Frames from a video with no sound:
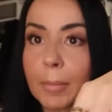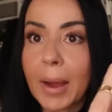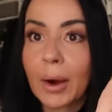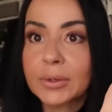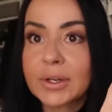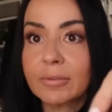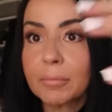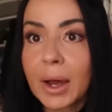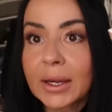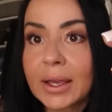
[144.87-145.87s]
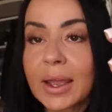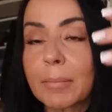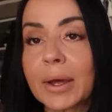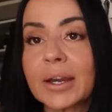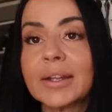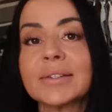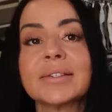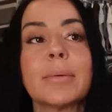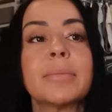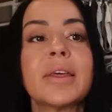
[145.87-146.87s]
amount of money, but it is
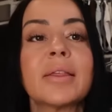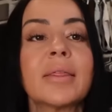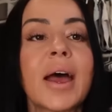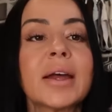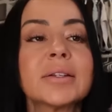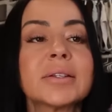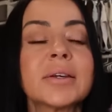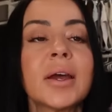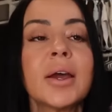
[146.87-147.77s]
something that